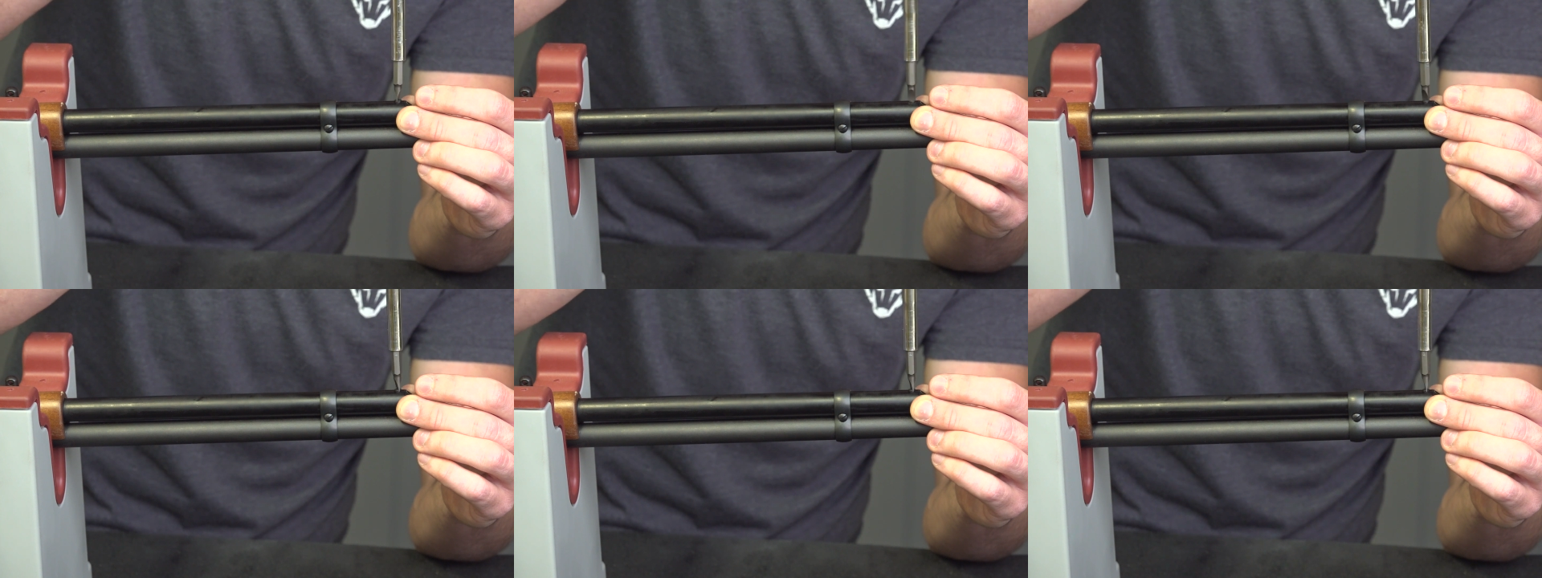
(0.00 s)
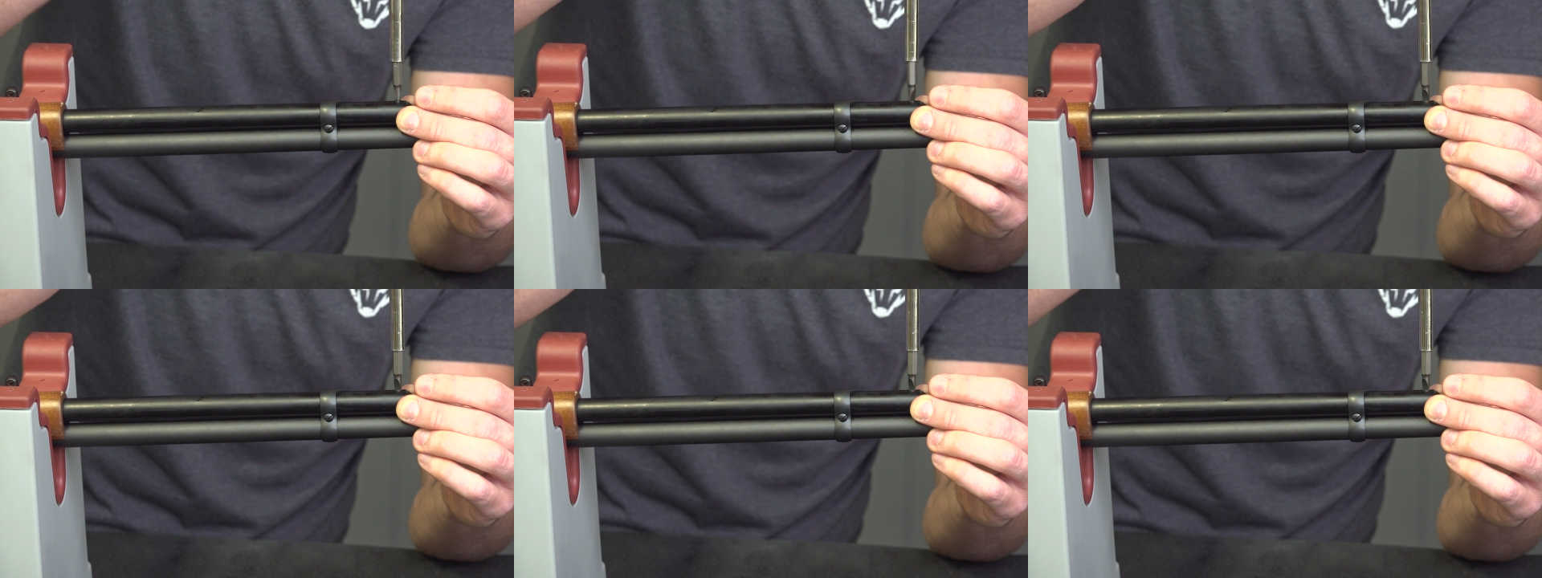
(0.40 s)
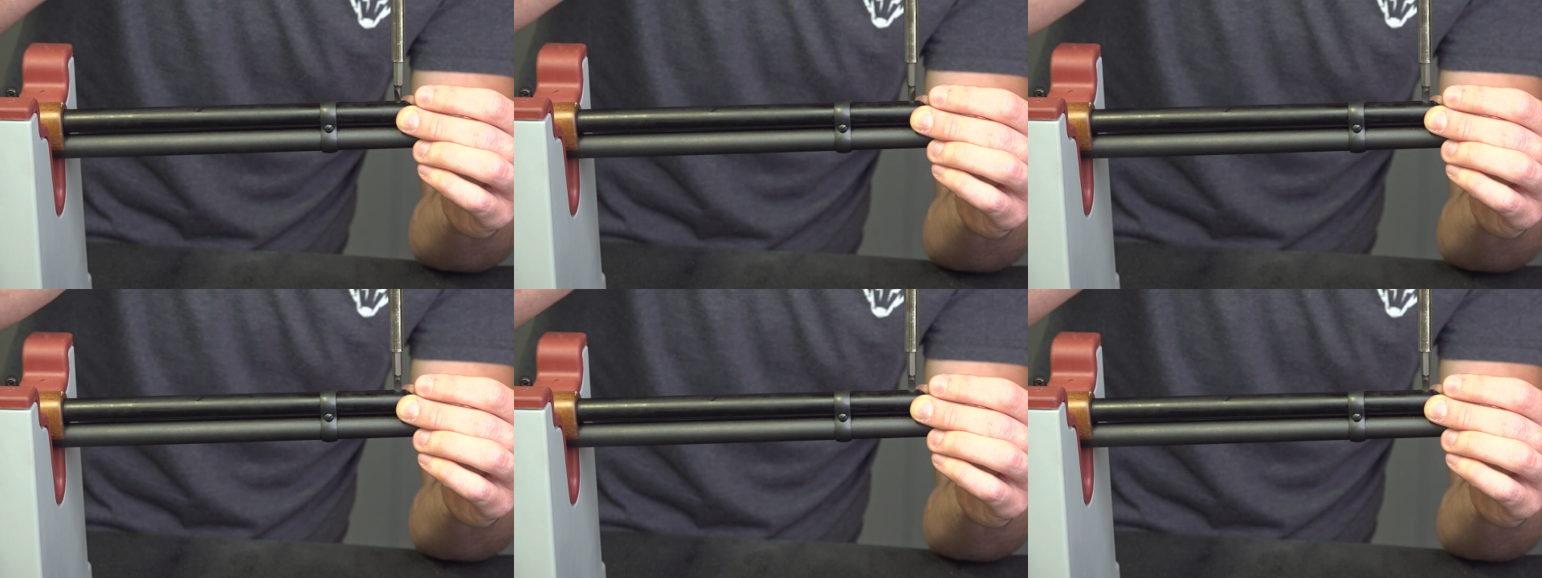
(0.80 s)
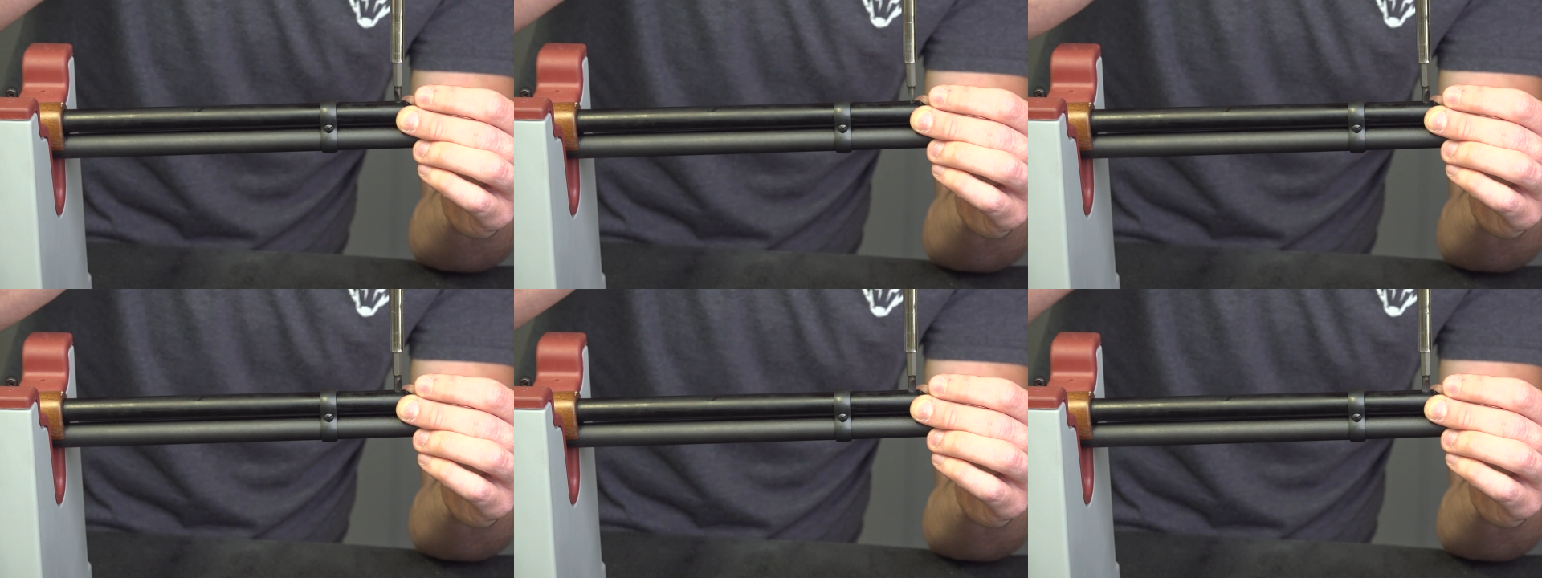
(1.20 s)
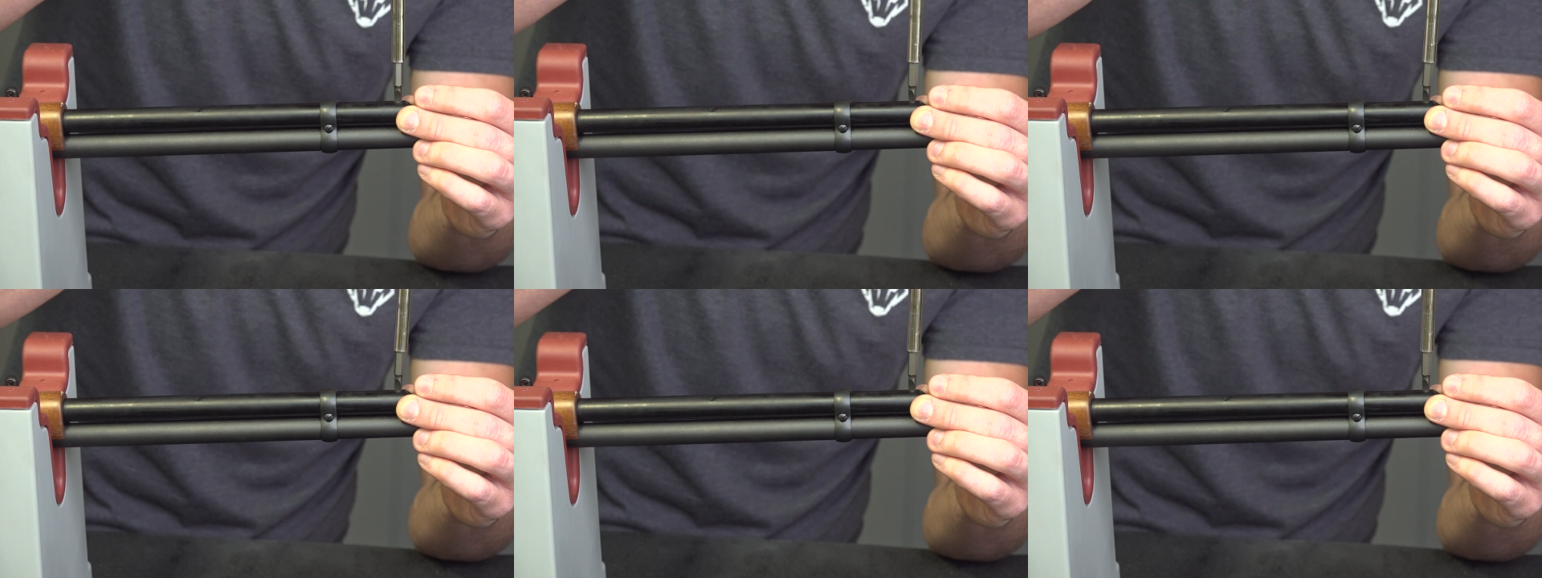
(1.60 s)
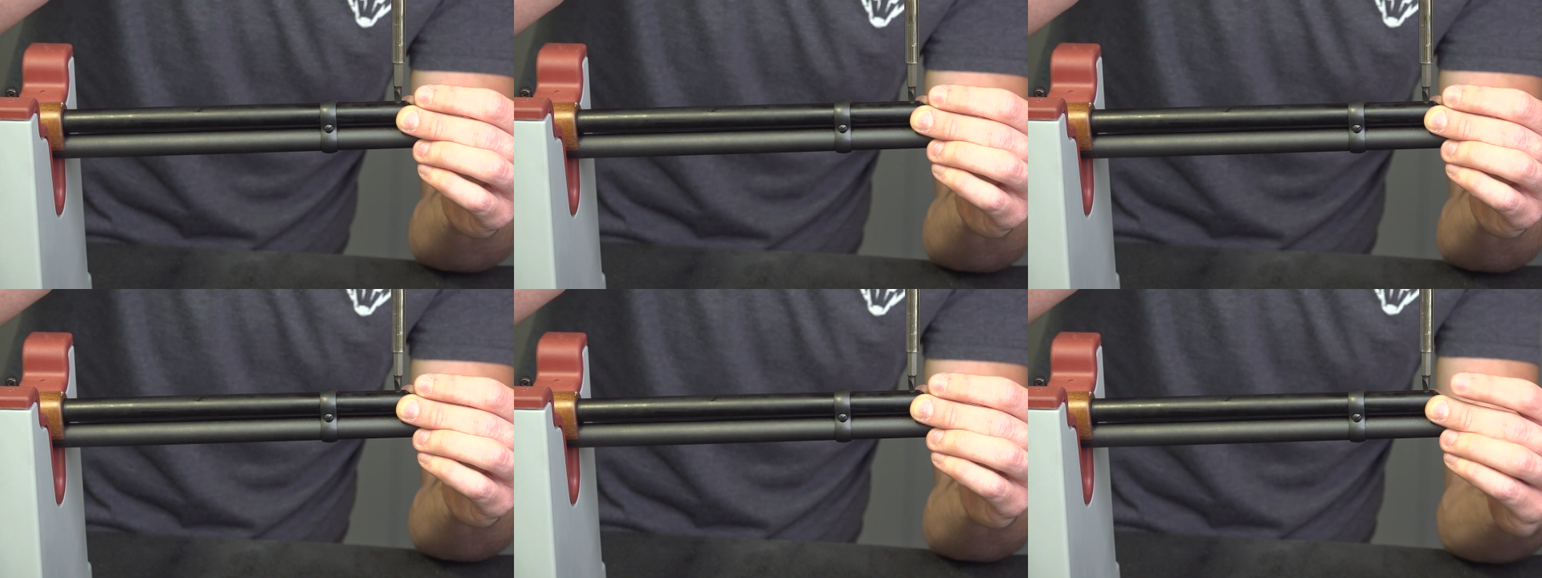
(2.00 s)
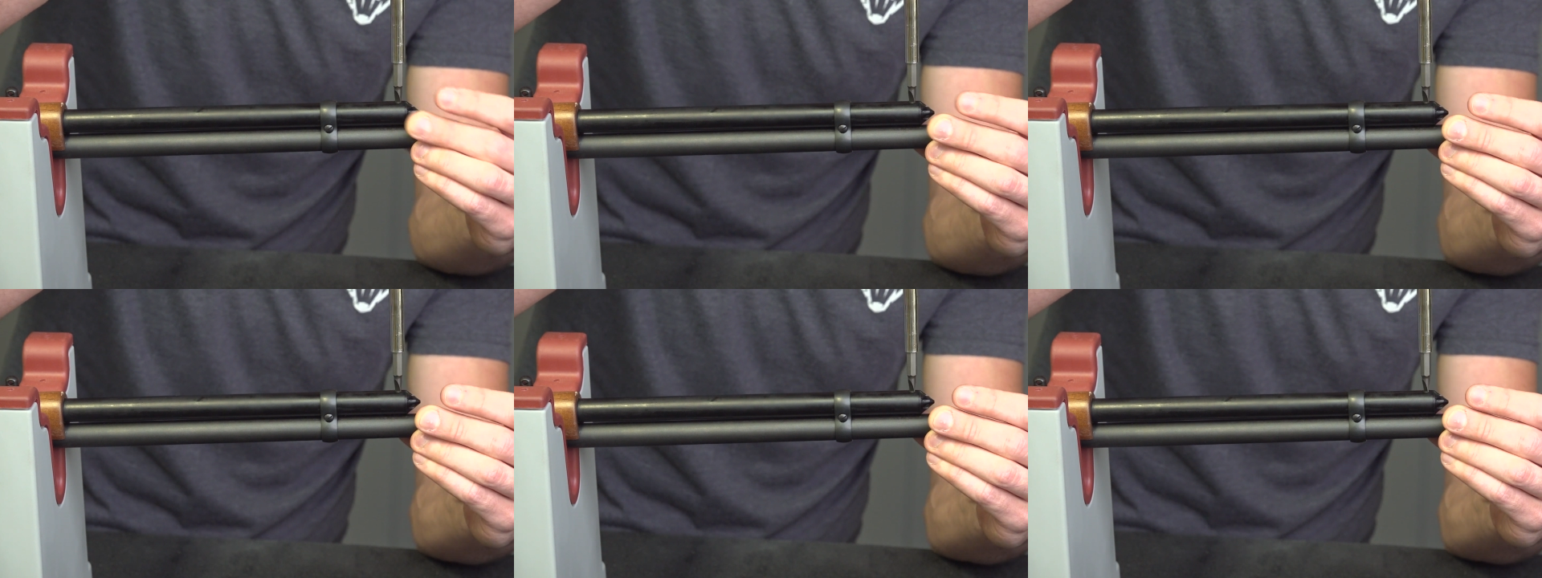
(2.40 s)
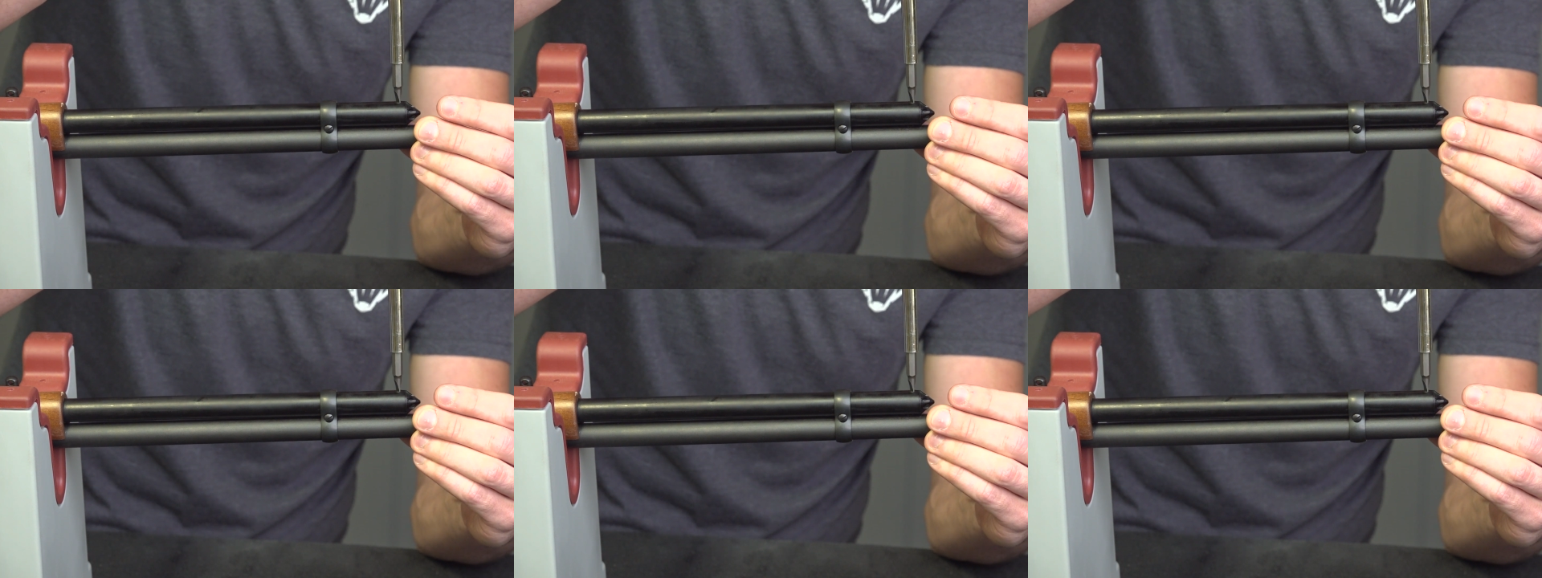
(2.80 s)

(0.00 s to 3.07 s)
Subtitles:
No face is visible, so there are no lips to read.